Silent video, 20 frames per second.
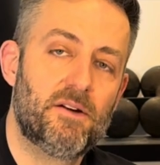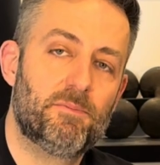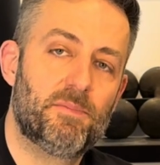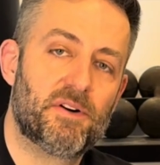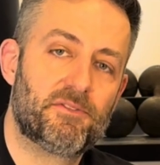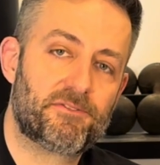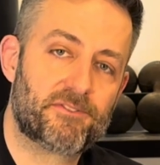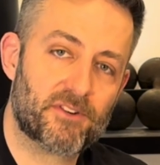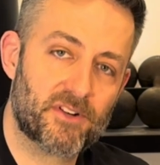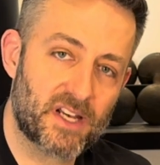
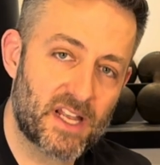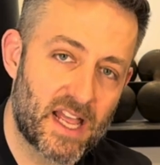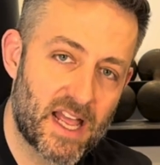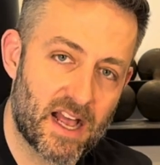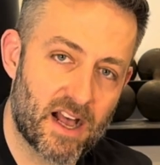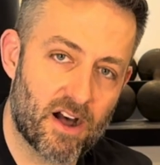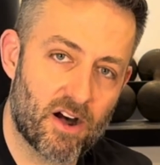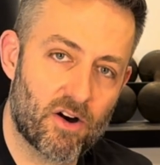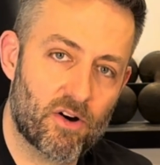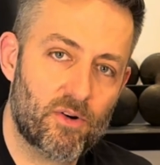But for
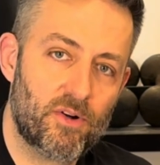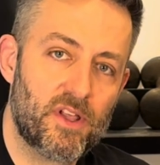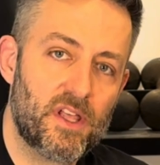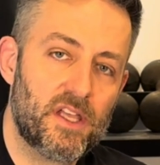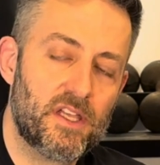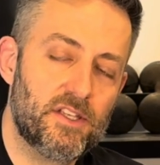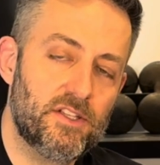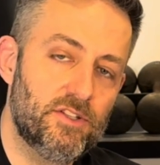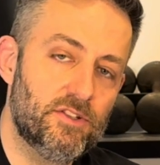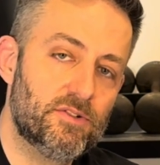now,
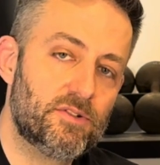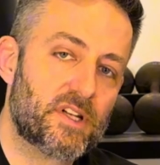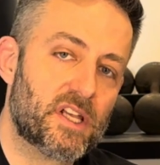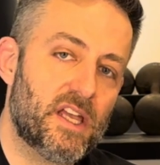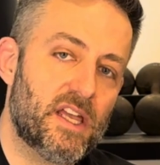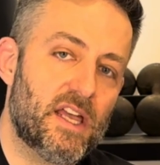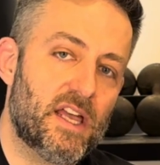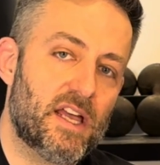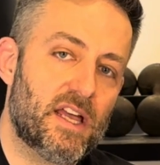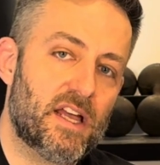you
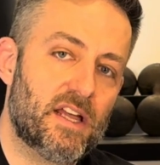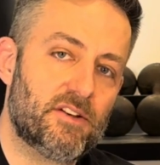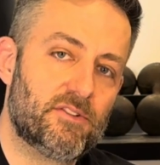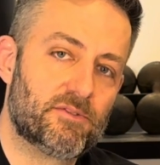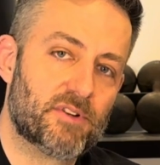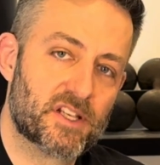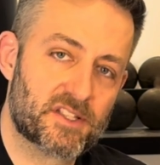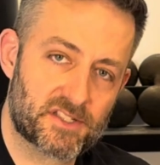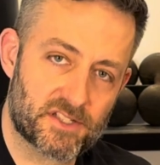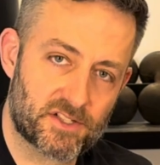can
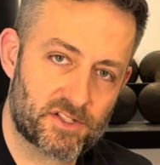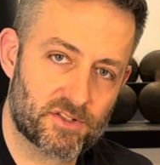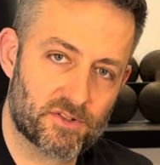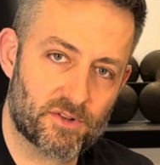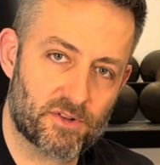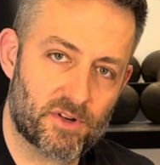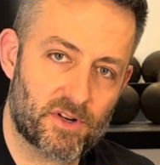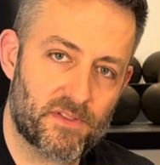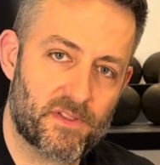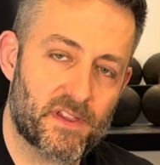rest
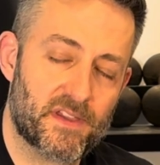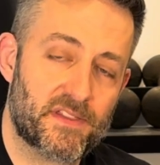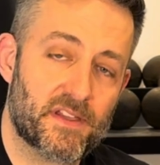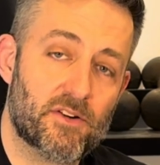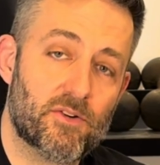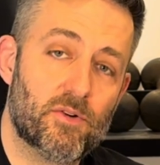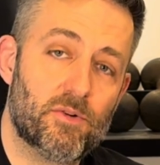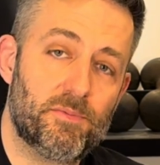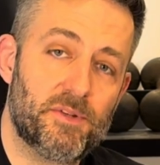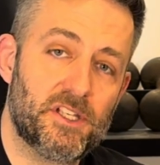assured that
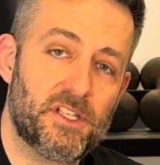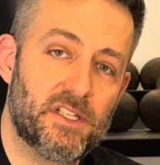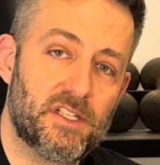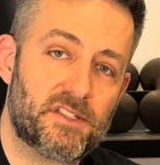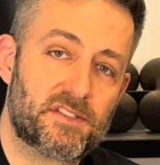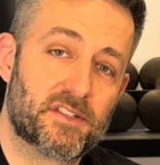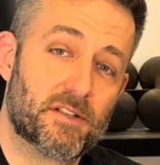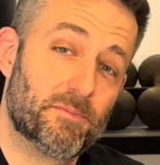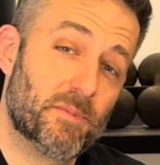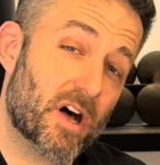there will be
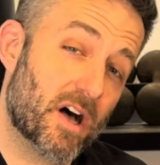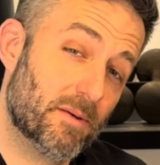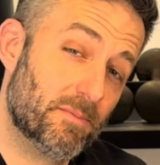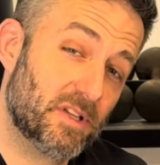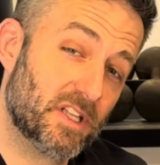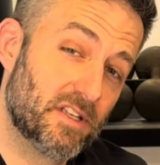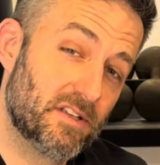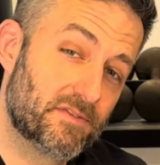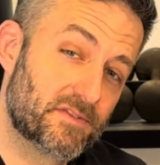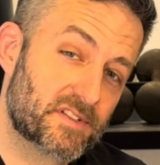some hub
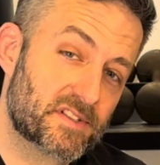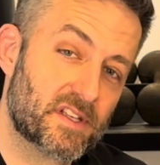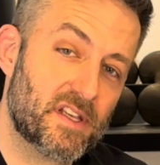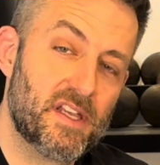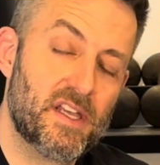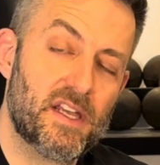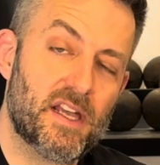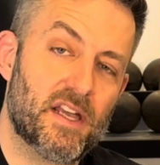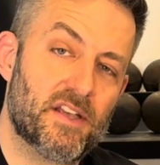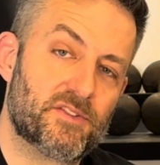lifts
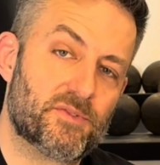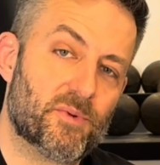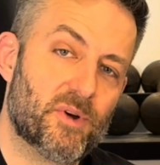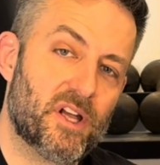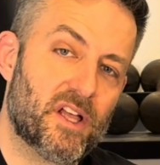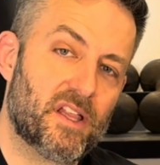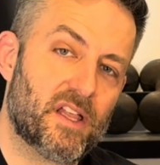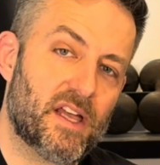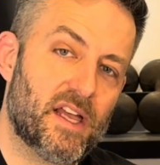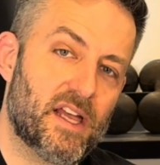as
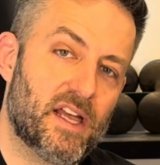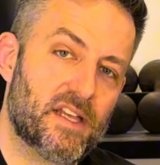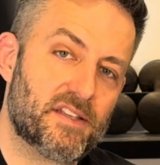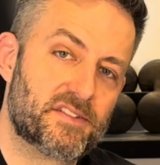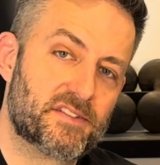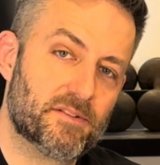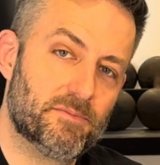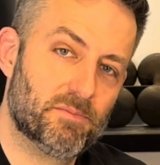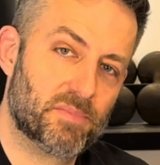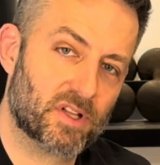well as
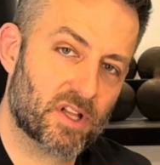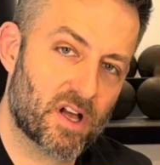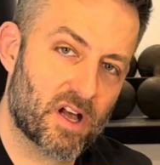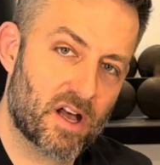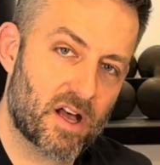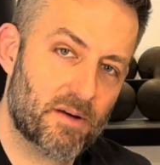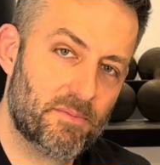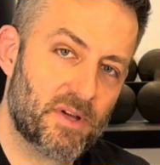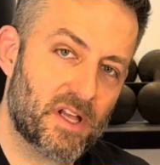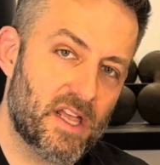some
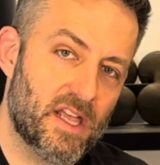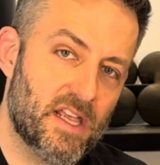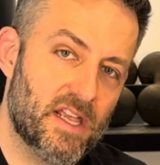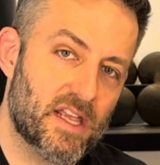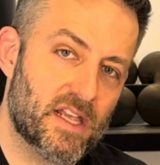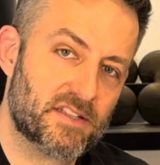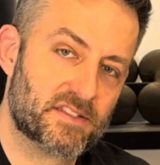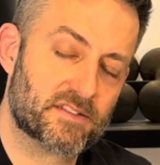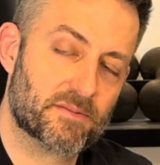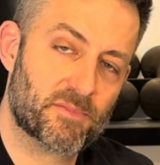blob
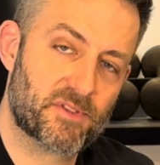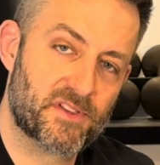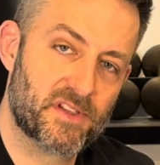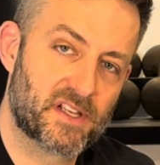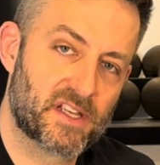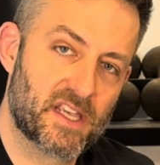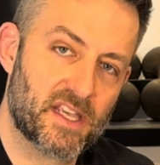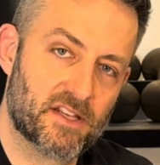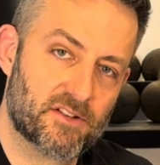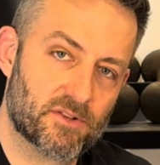and some
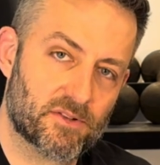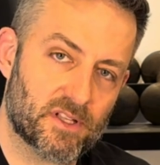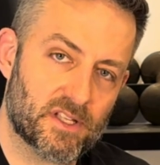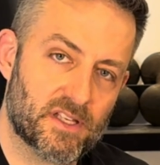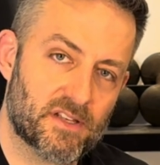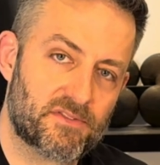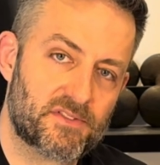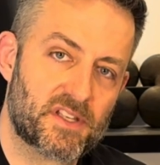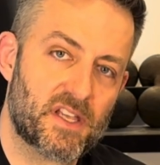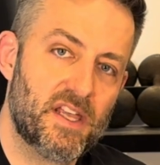thick-handled
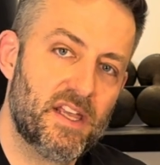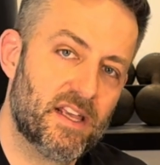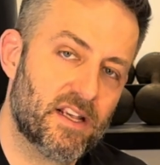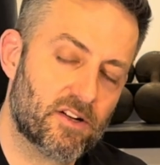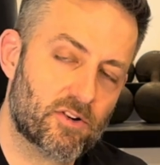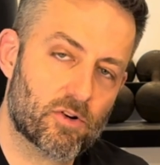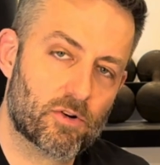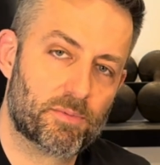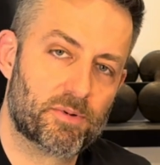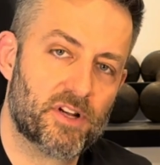lifts
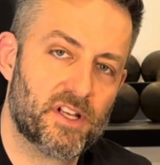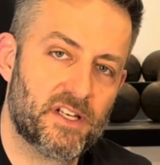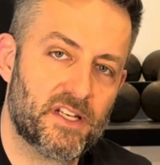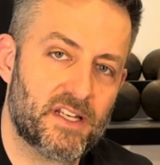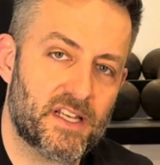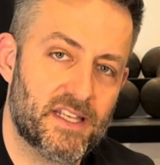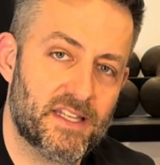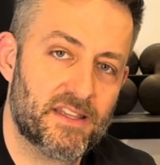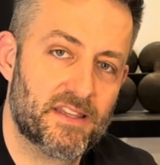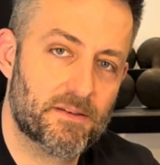incorporated
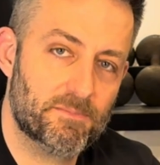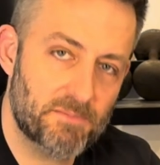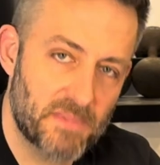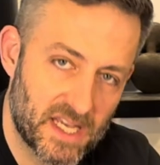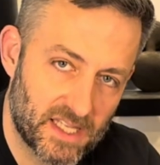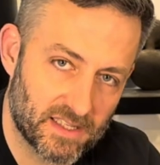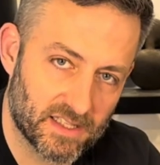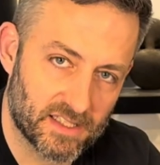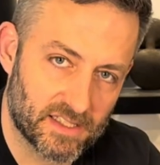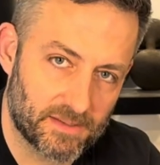in the
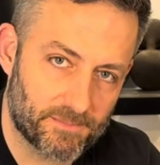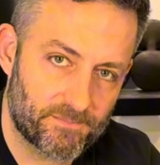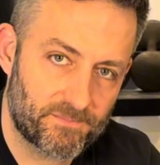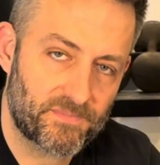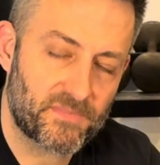medley.